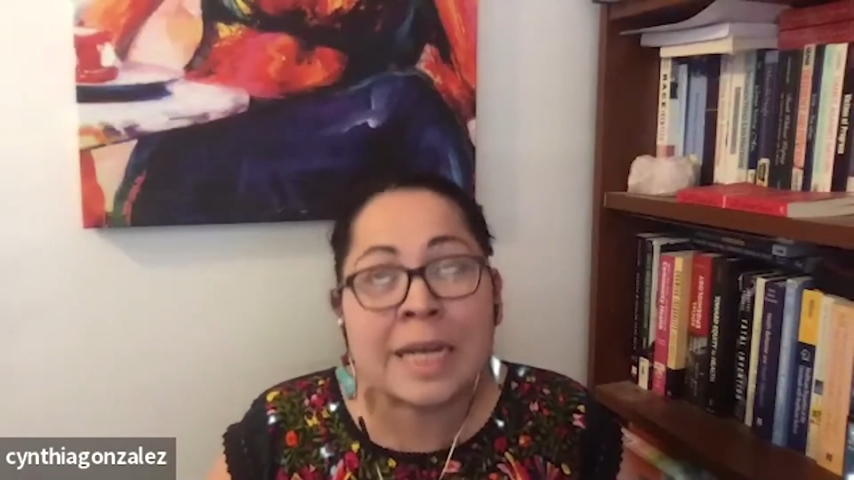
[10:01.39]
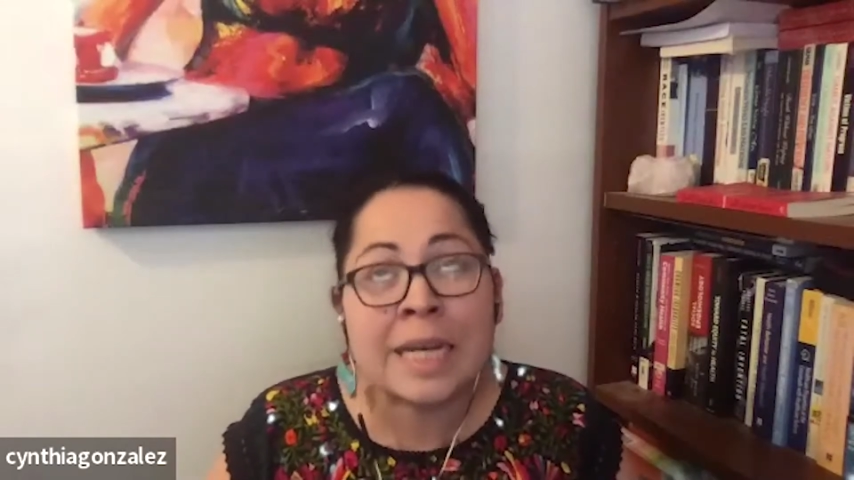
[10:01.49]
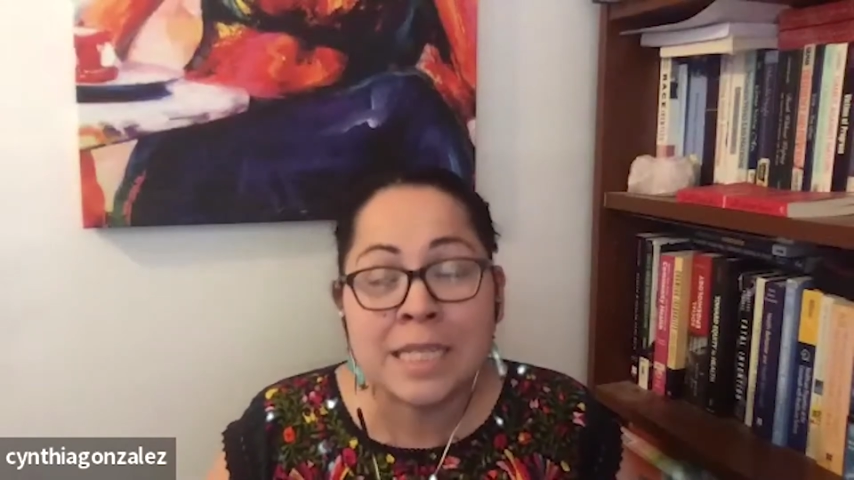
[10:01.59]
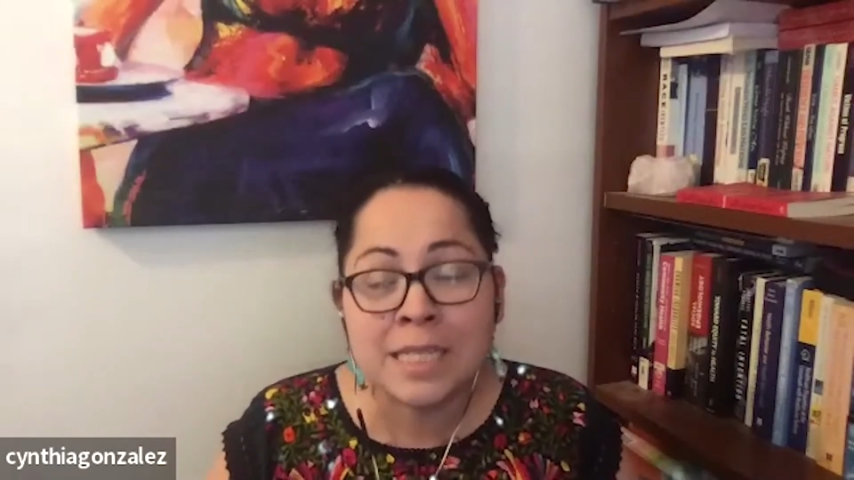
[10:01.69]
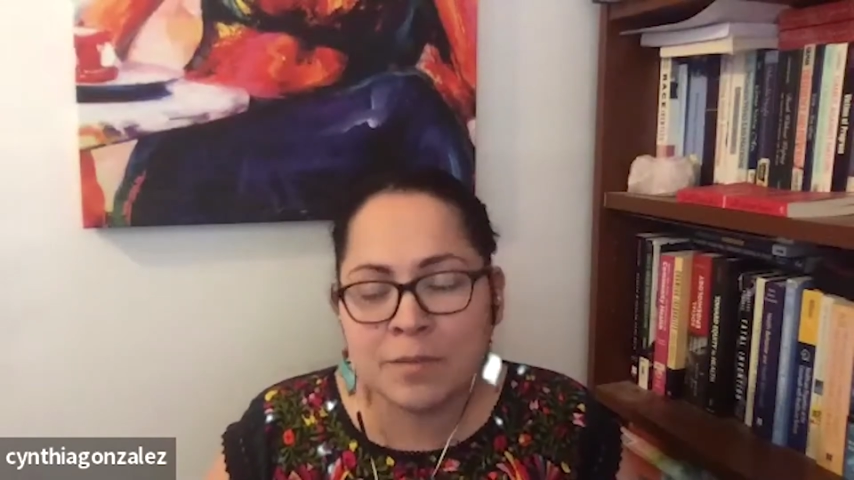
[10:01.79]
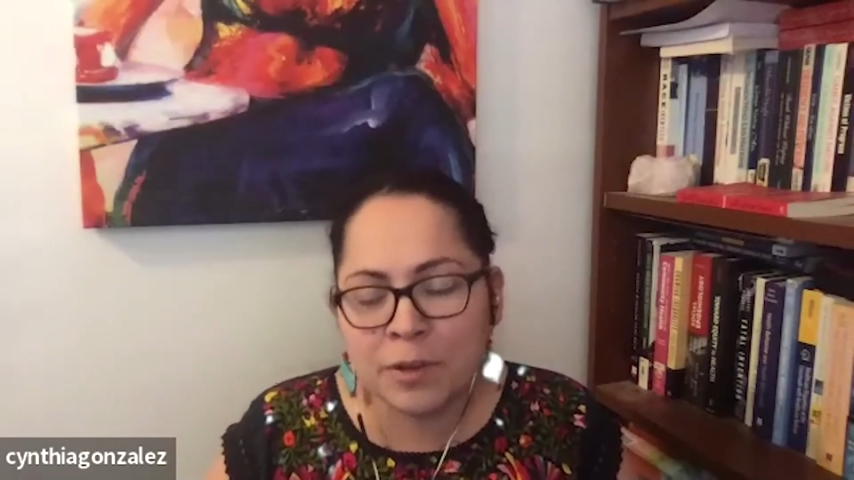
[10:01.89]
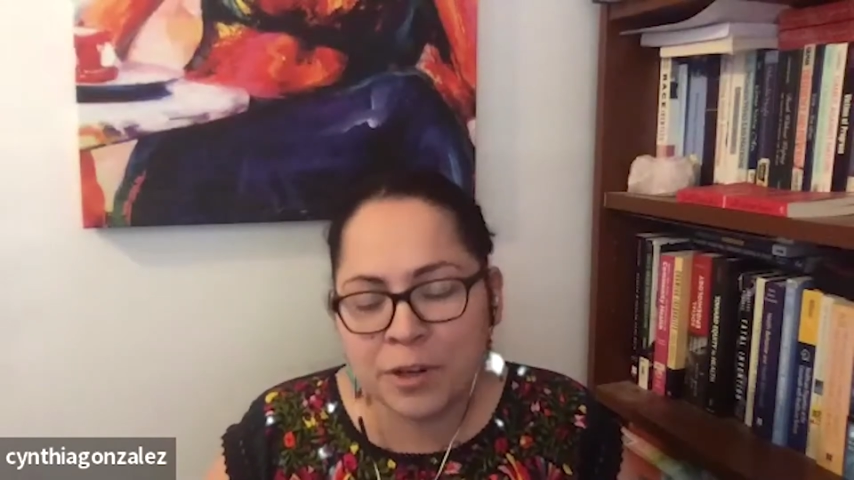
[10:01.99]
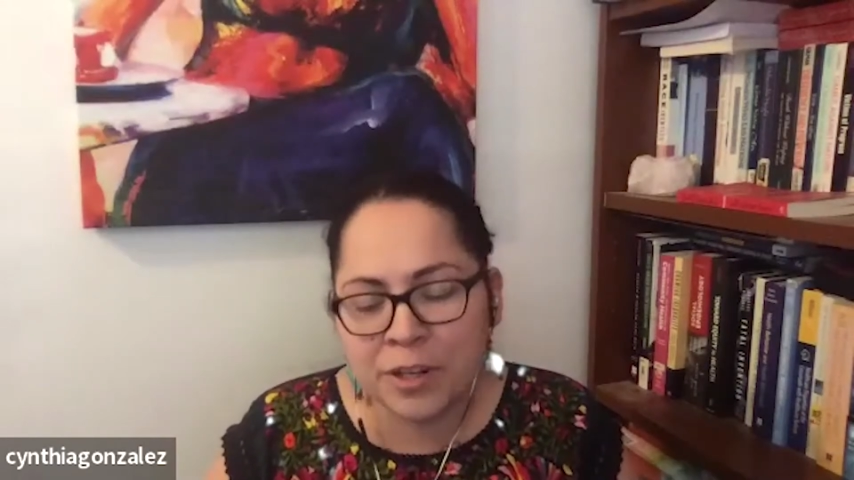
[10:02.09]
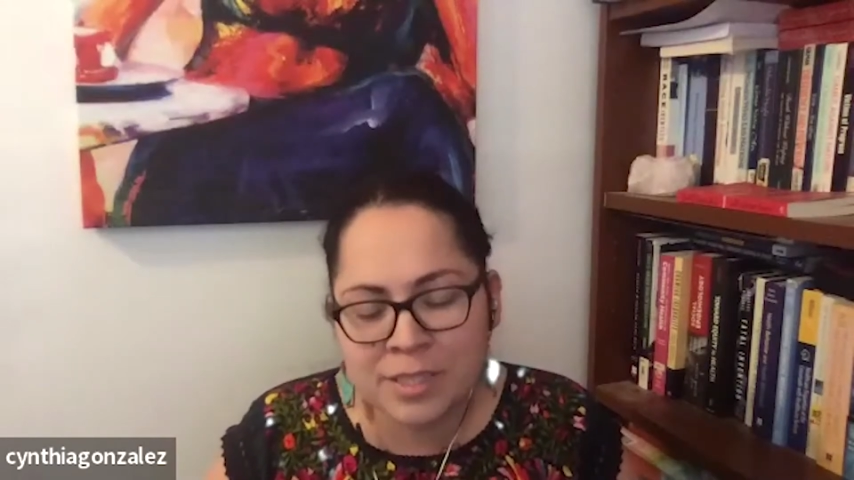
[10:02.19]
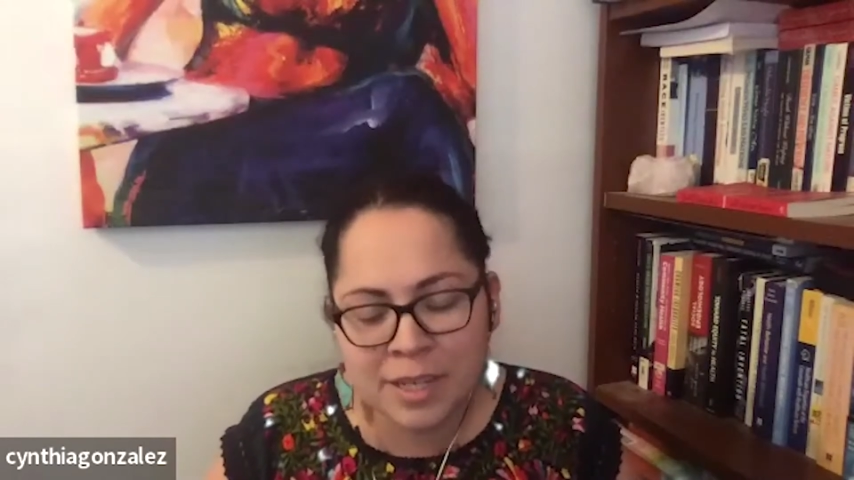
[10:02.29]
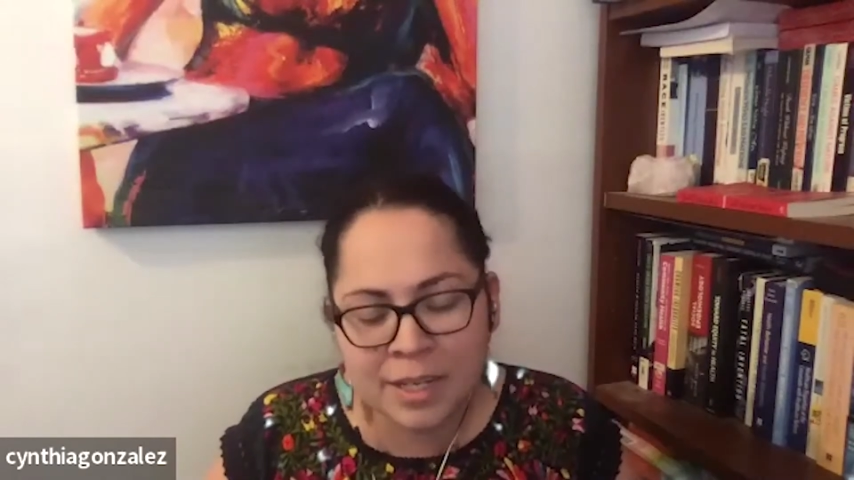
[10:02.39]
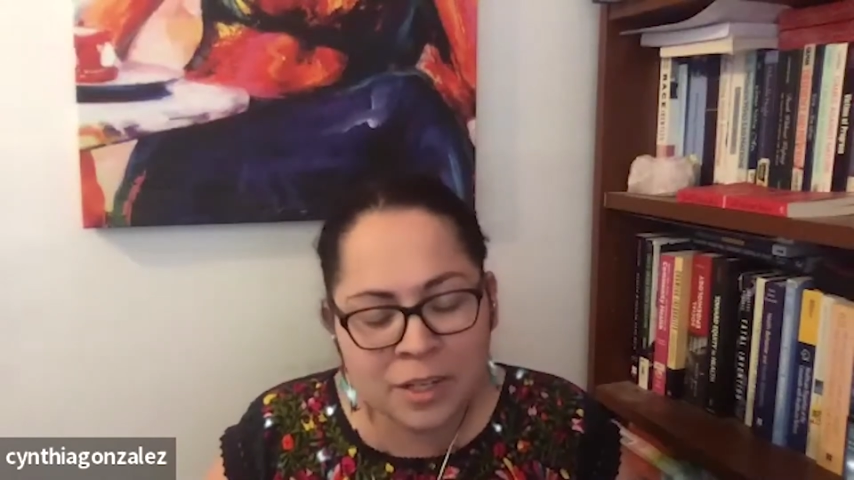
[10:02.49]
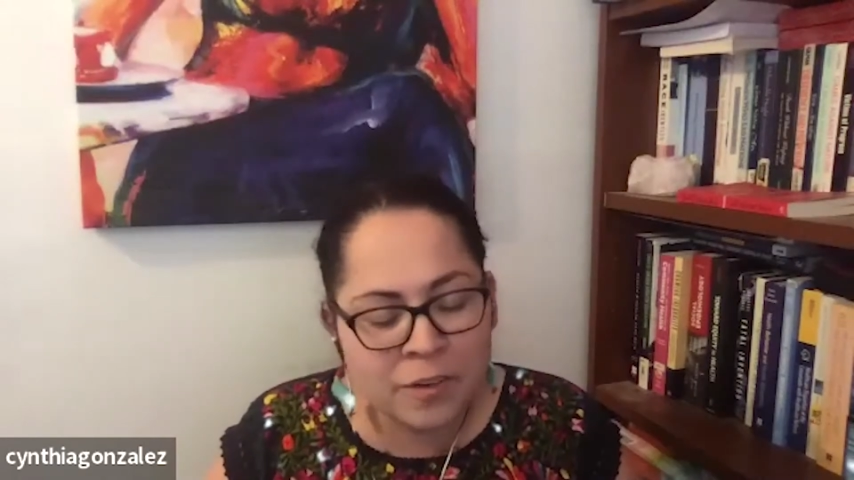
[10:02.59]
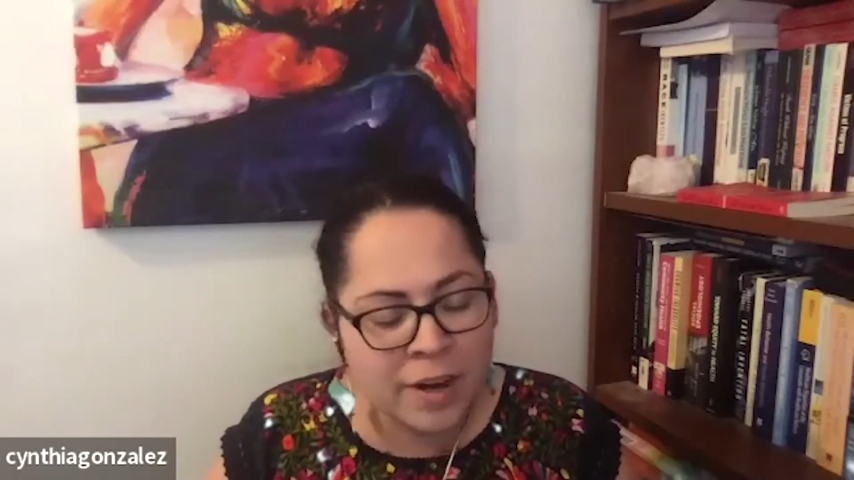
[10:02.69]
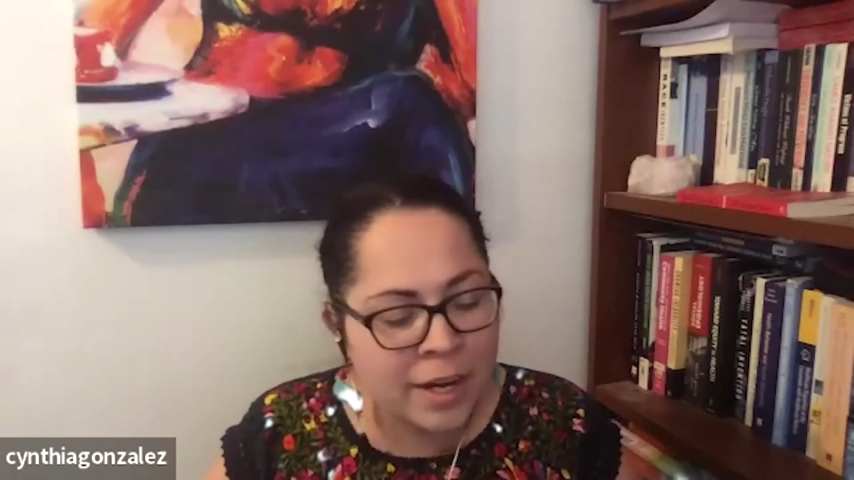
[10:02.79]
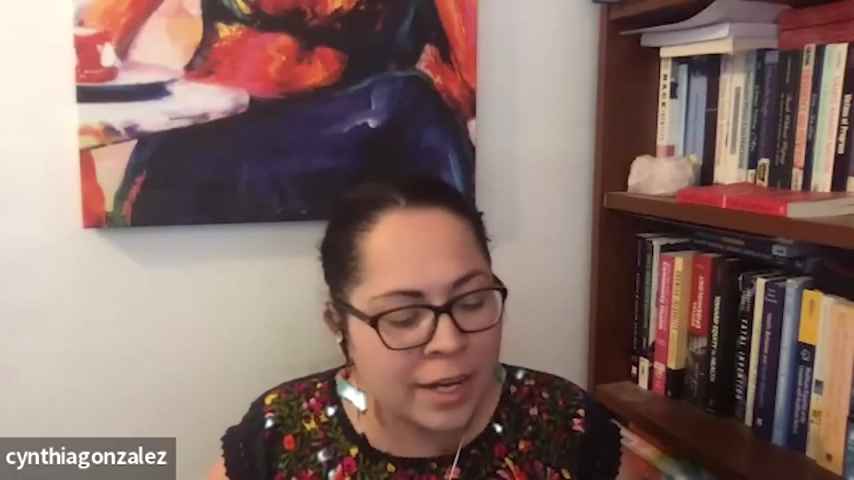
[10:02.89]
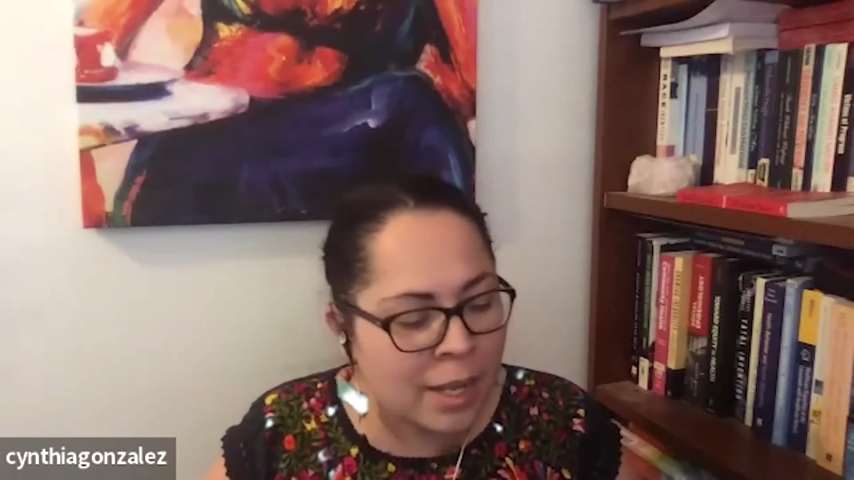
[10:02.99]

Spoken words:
It is a very exciting grant,